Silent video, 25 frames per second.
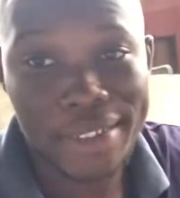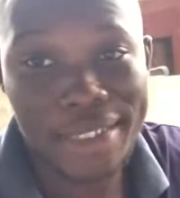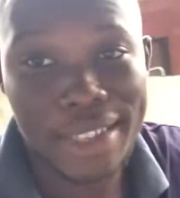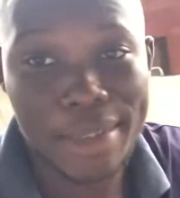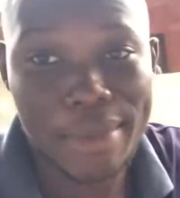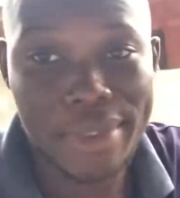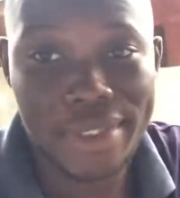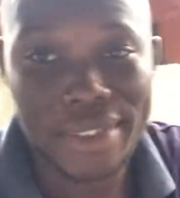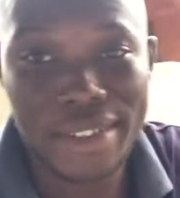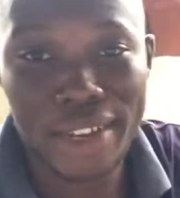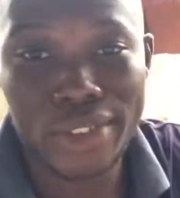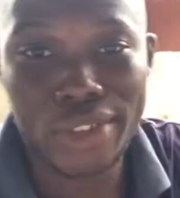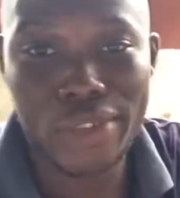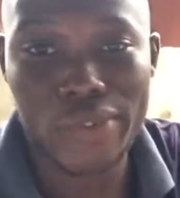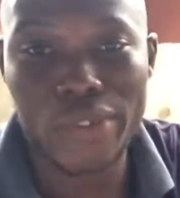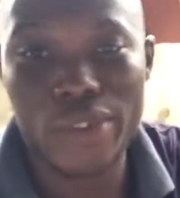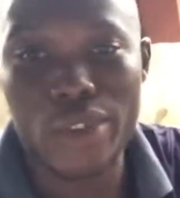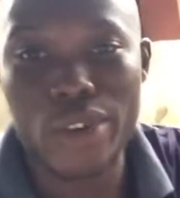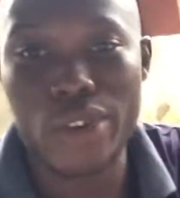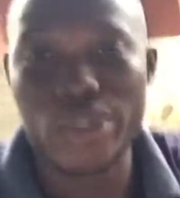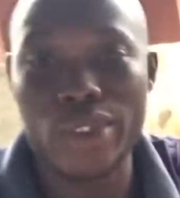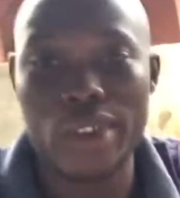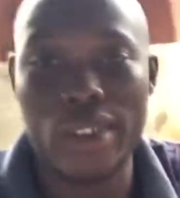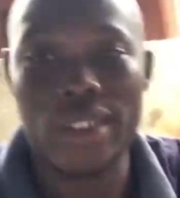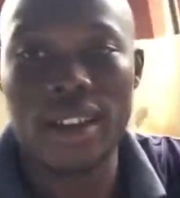Let me try to
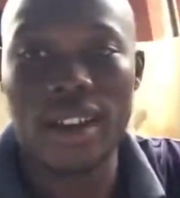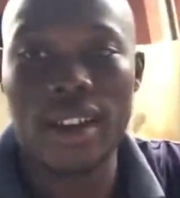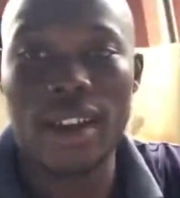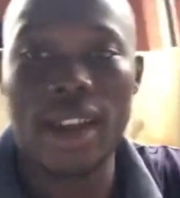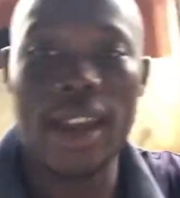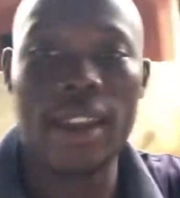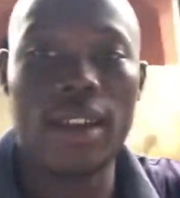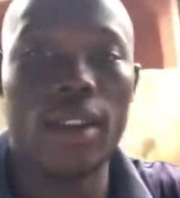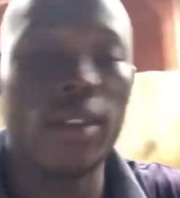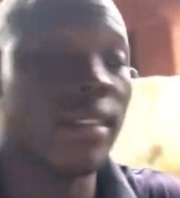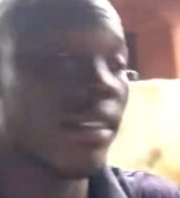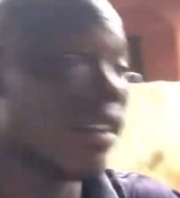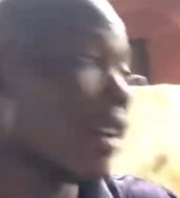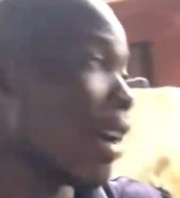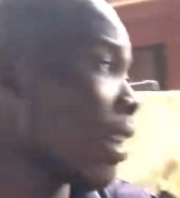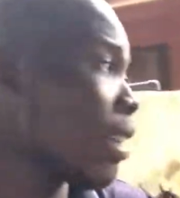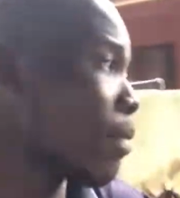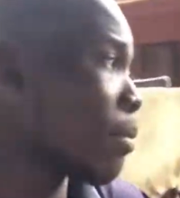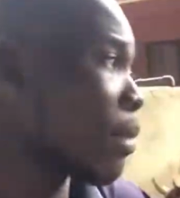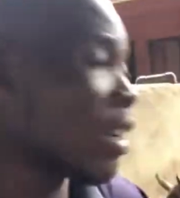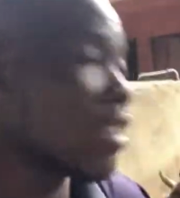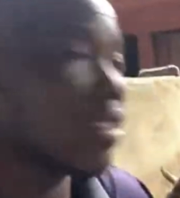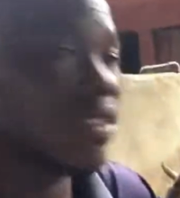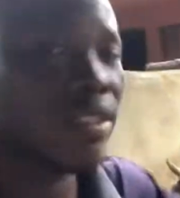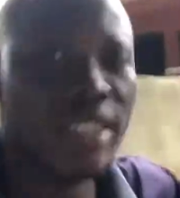focus on the
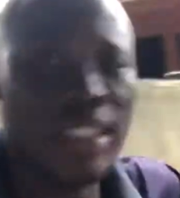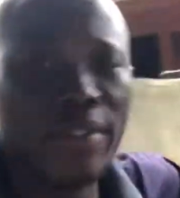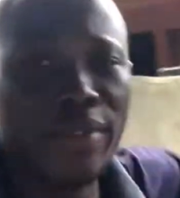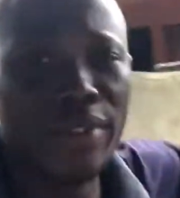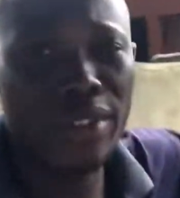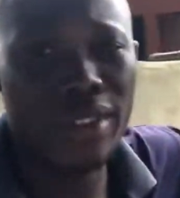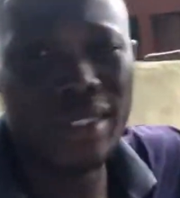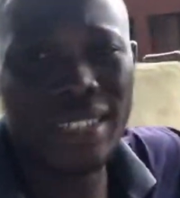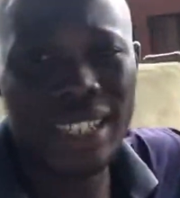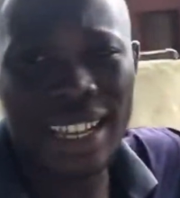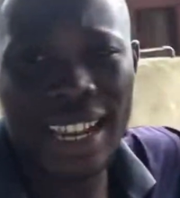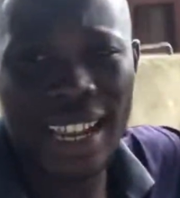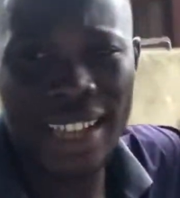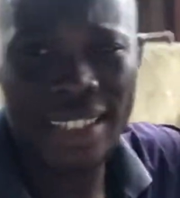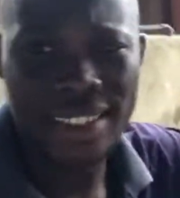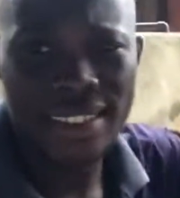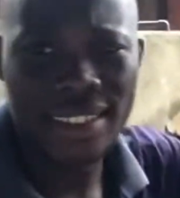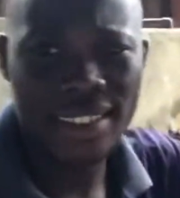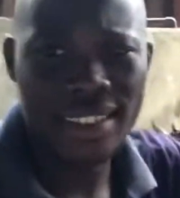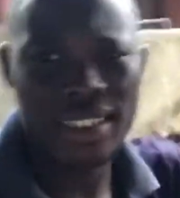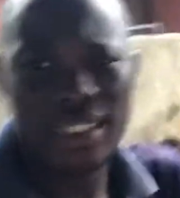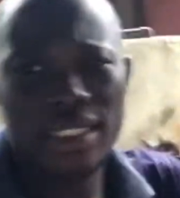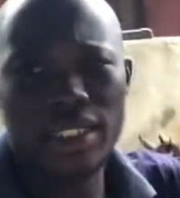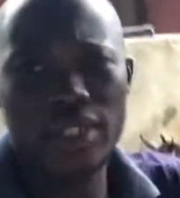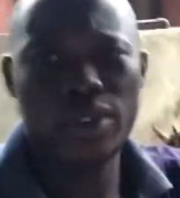animals, even though the light
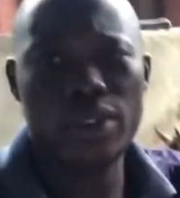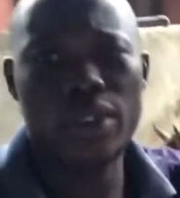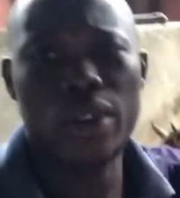is not all